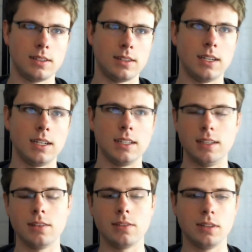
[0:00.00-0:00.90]
thing, and
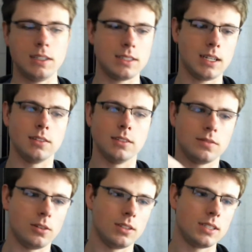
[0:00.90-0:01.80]
then 3 cycles,
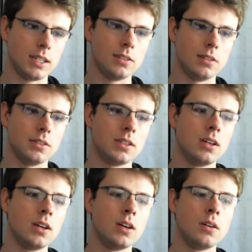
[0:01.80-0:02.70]
4 cycles,
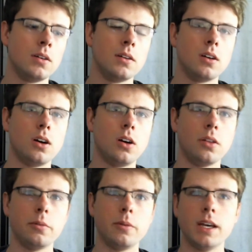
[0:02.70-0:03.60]
all
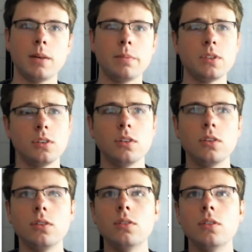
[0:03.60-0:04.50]
the way up
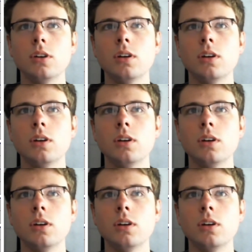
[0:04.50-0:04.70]
to